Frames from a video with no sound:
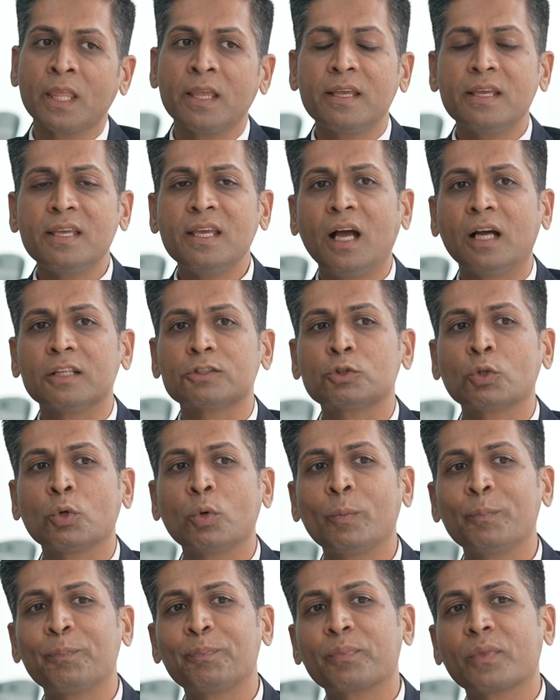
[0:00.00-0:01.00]
Yeah,
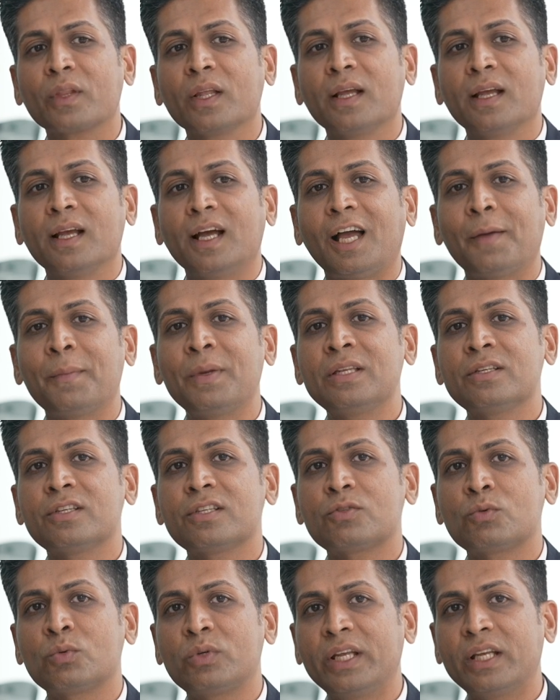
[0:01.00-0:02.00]
so I mean,
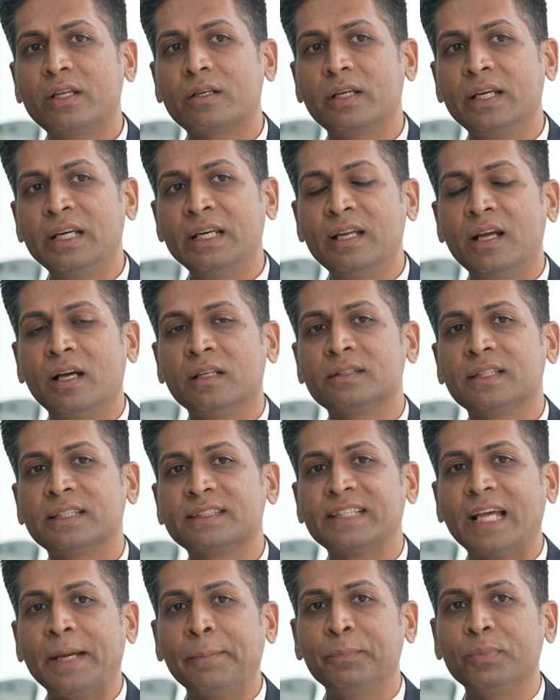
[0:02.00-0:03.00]
just to take India's
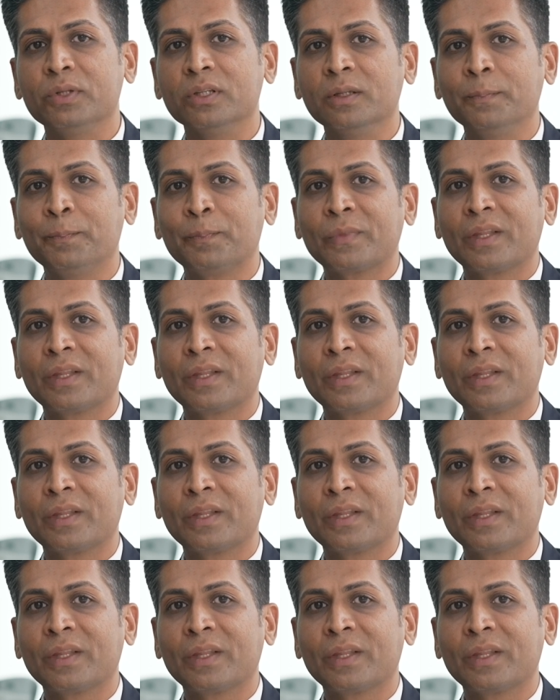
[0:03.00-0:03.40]
example,